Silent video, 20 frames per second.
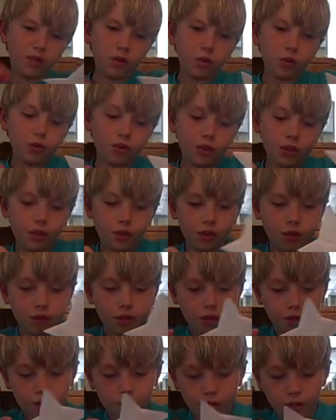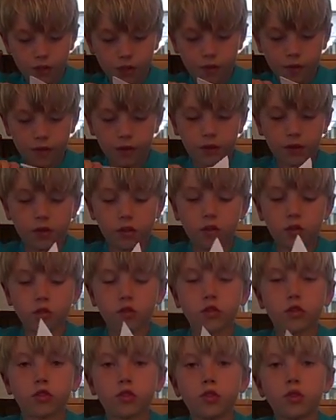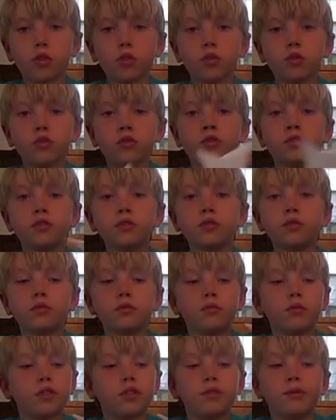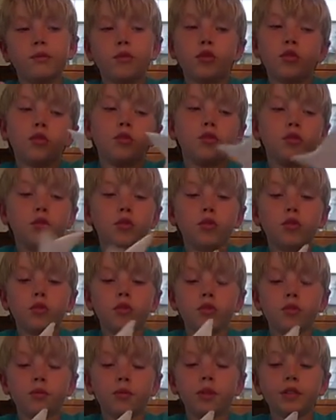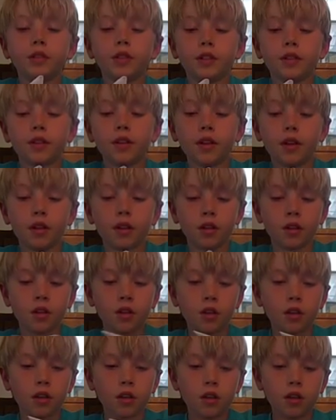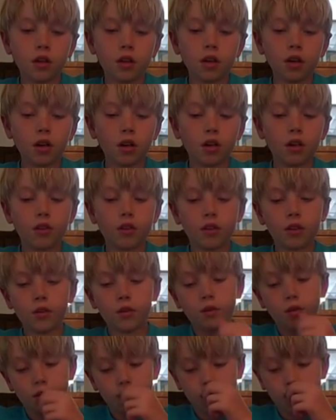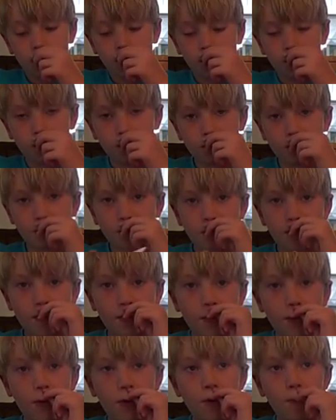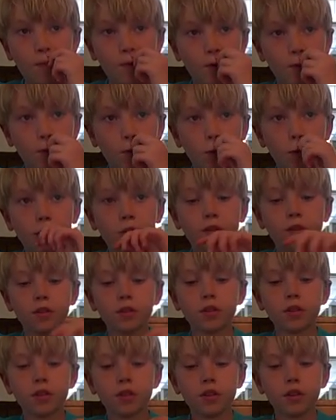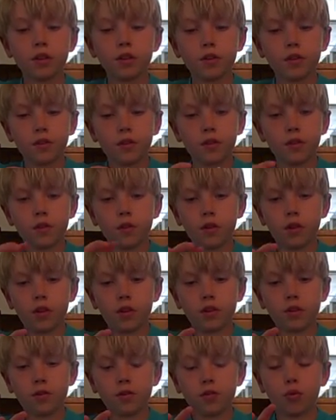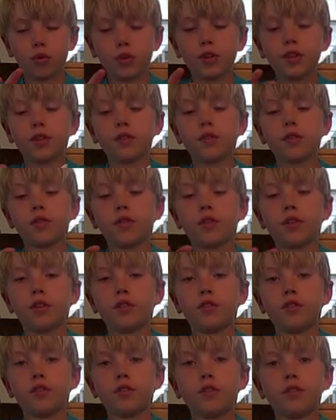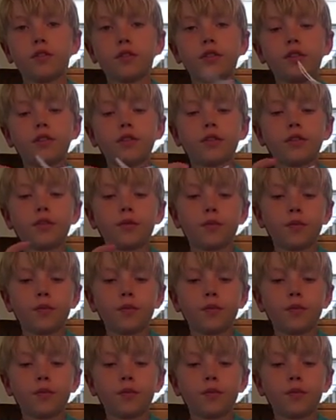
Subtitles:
You'll see these in a lot of like ninja shows, like Naruto or something like that. They use these to throw at people. They're like pointing around the edges and stuff.